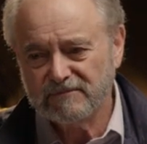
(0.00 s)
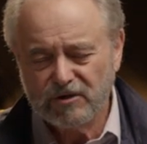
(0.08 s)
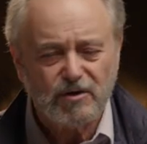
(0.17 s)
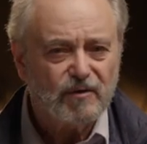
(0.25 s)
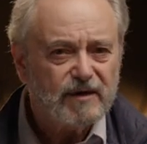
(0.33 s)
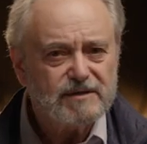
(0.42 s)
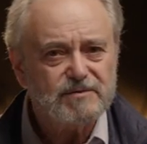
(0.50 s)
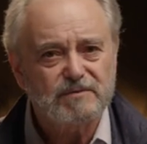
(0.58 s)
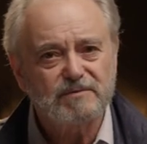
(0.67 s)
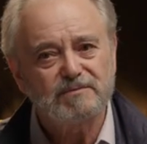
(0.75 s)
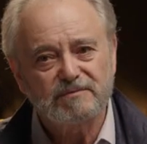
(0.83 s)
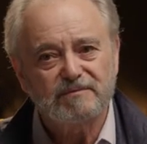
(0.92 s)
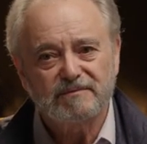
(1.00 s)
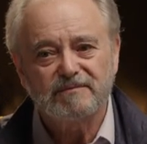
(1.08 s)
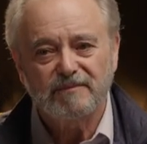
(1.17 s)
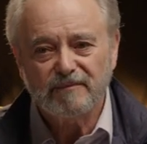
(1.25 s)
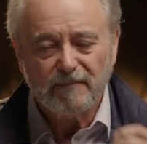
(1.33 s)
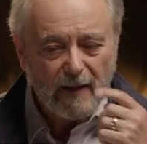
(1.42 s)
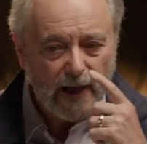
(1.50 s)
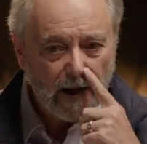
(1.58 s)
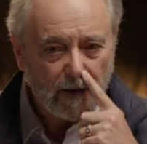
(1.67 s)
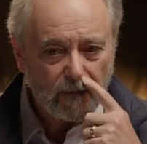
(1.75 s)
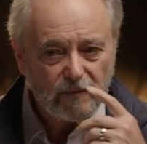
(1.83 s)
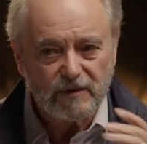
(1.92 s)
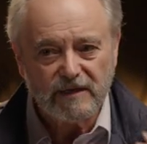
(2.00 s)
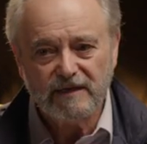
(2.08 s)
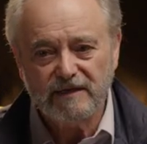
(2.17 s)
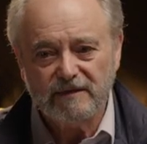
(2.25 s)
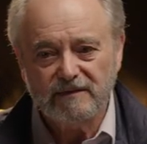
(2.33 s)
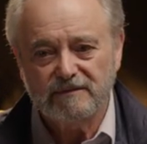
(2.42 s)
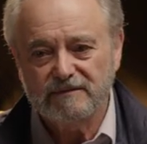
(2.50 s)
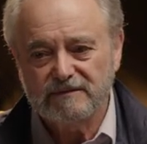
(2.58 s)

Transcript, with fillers: curious how he